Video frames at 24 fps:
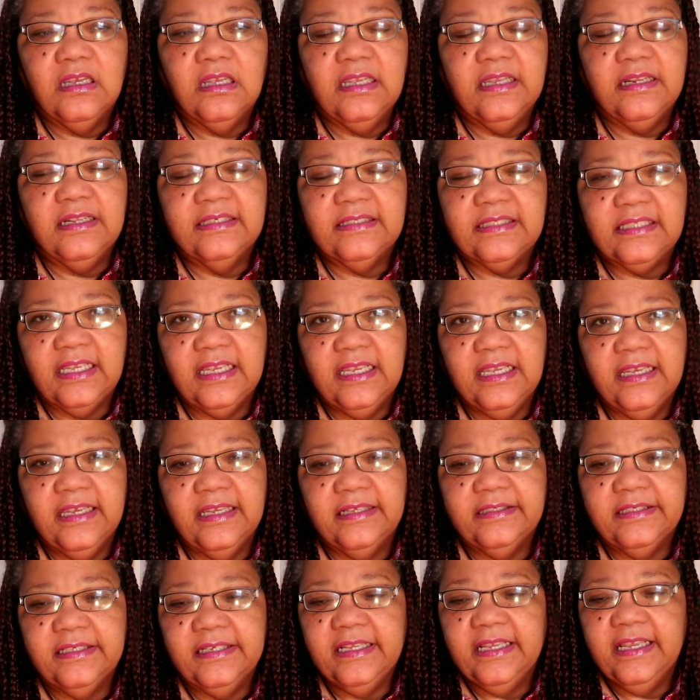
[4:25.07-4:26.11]
in his
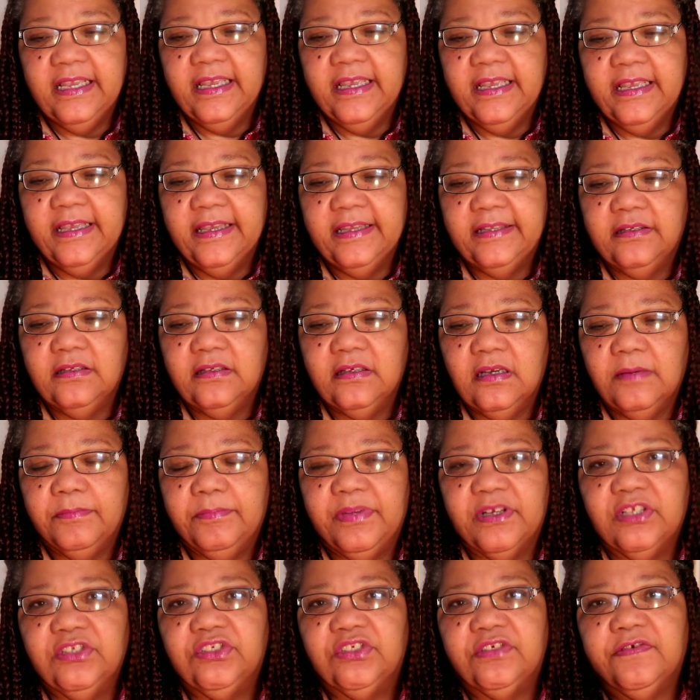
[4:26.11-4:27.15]
hand, and he had a
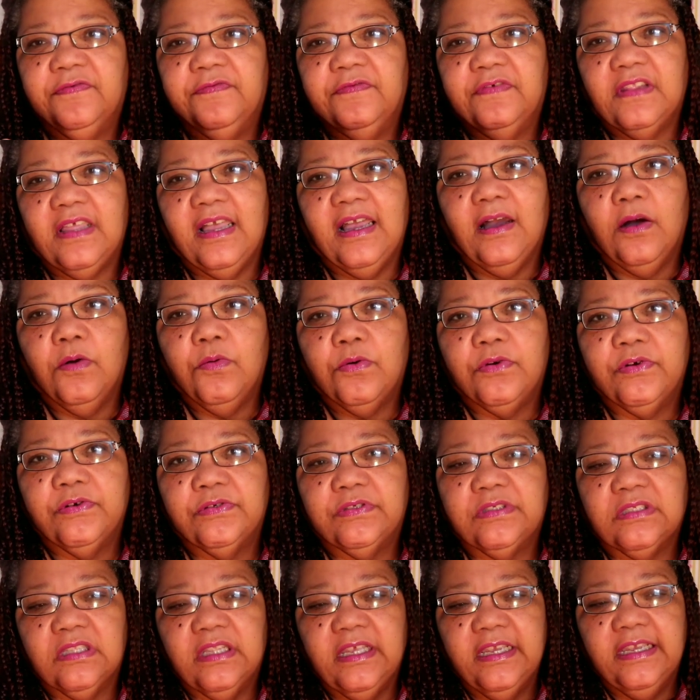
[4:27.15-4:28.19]
bunch of
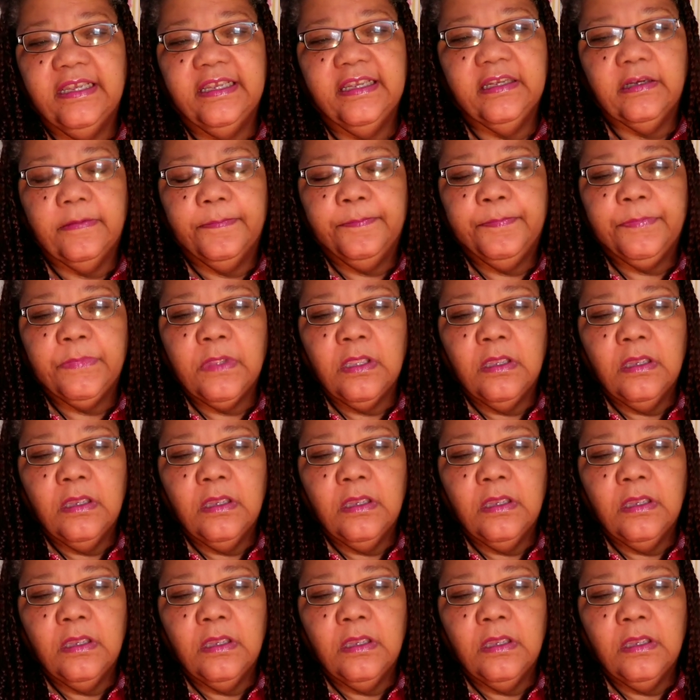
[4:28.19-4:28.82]
flowers laying